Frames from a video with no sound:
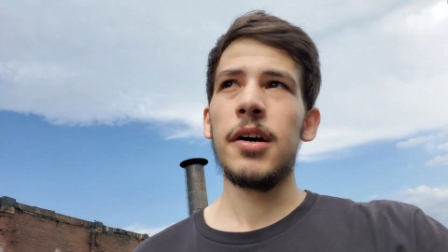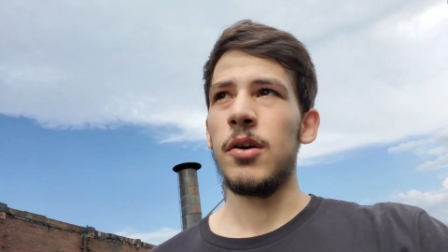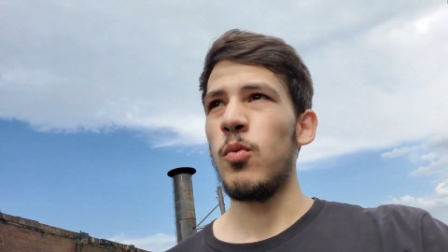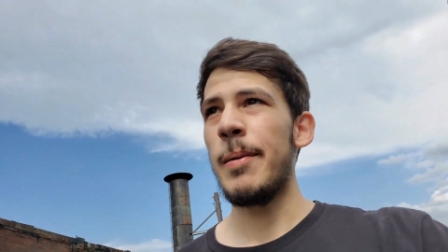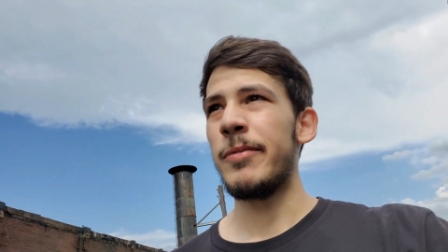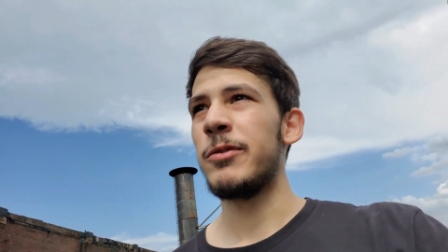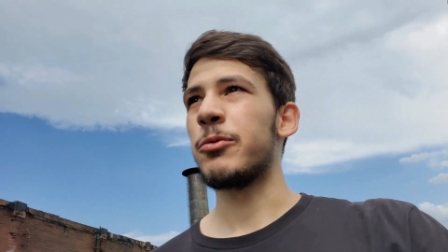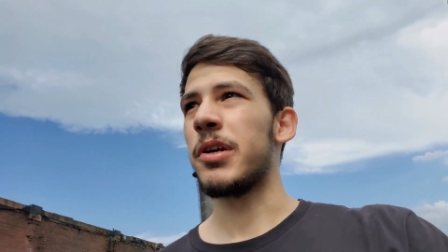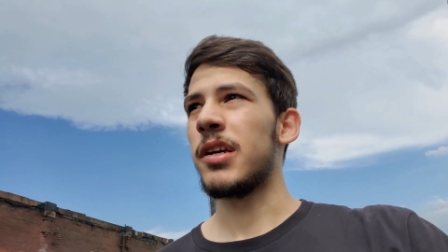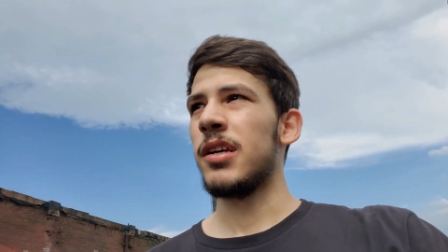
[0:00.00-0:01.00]

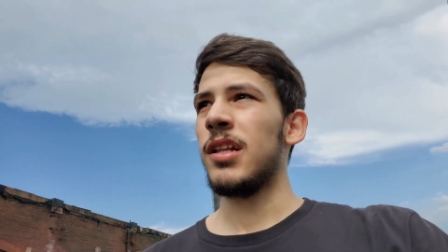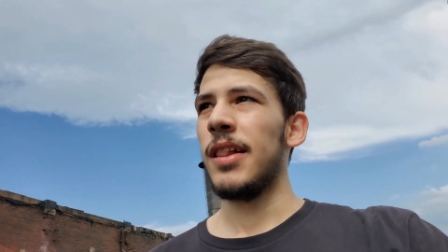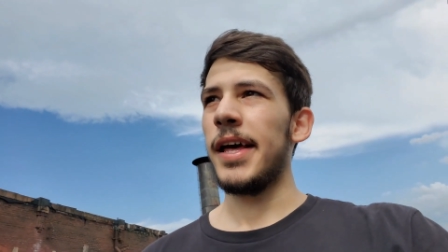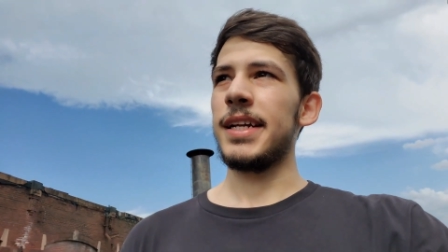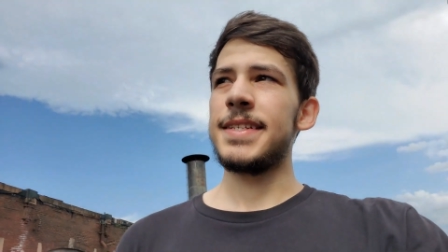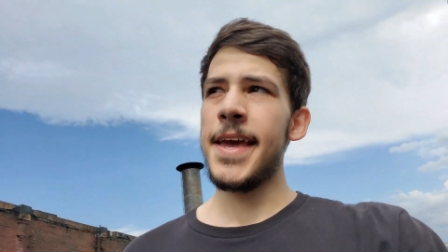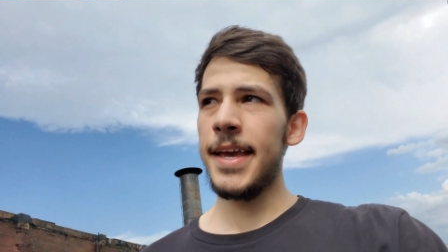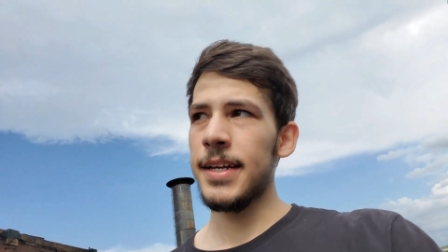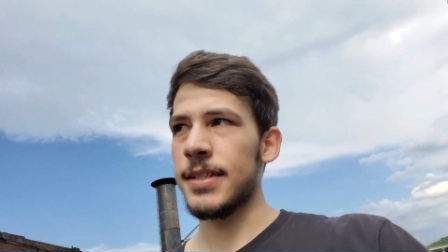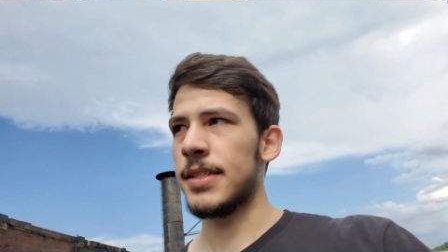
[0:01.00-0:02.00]
weaponry like
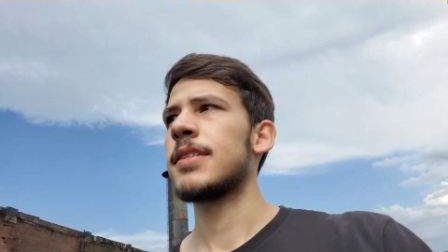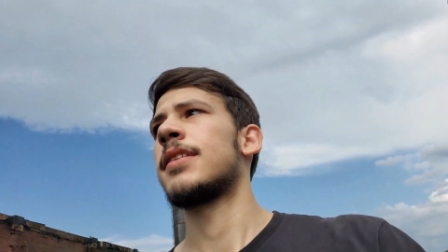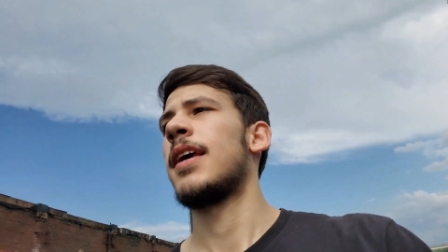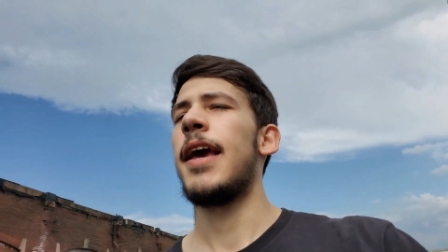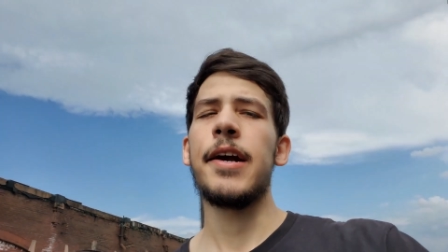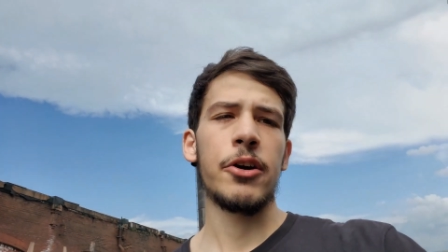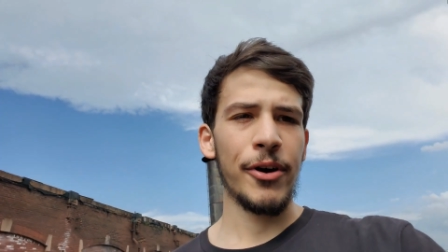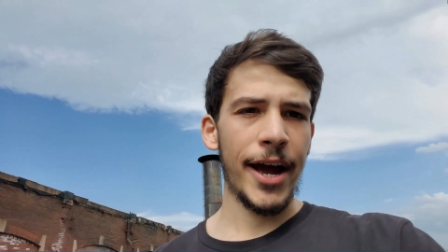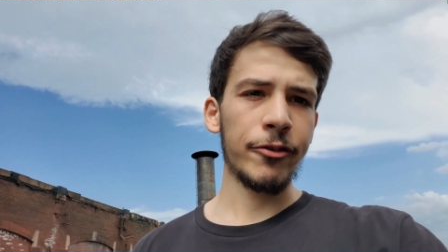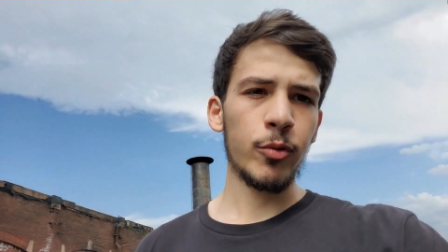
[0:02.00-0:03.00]
tanks, aircraft